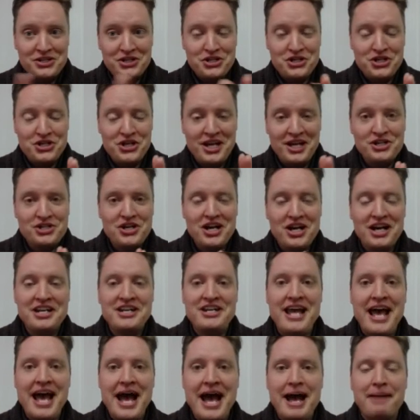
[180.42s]
to change.
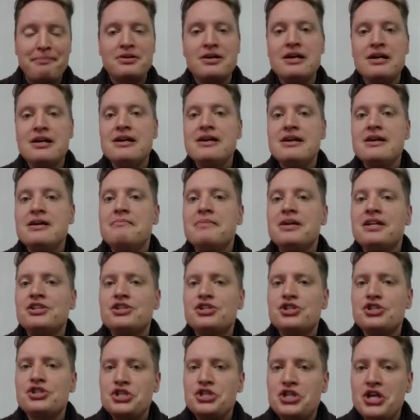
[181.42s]
Adapt
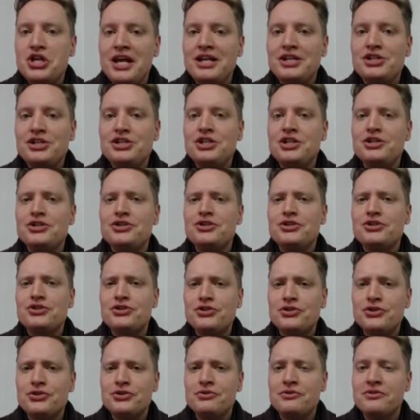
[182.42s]
means changing to
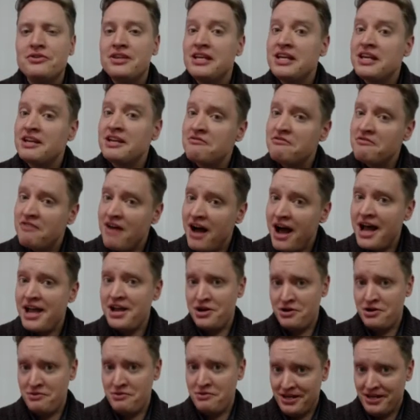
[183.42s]
suit the
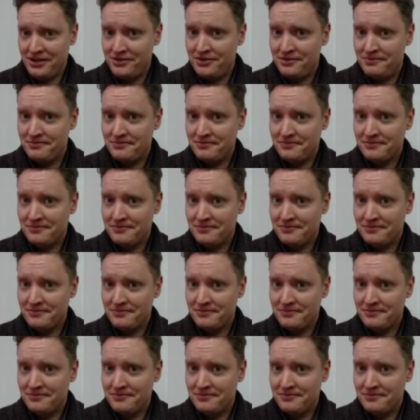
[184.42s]
environment.